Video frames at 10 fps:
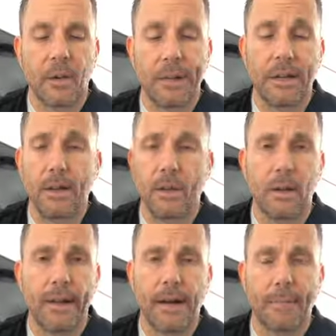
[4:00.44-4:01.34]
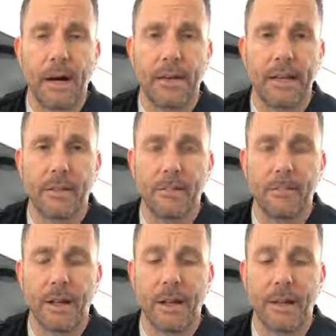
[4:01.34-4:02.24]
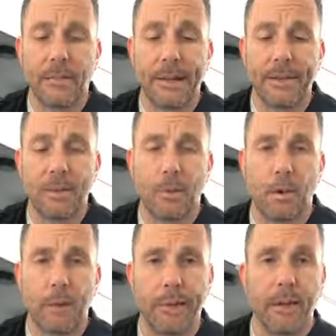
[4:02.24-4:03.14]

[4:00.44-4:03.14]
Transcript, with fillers: Uh, we don't know a lot about him um, at this point.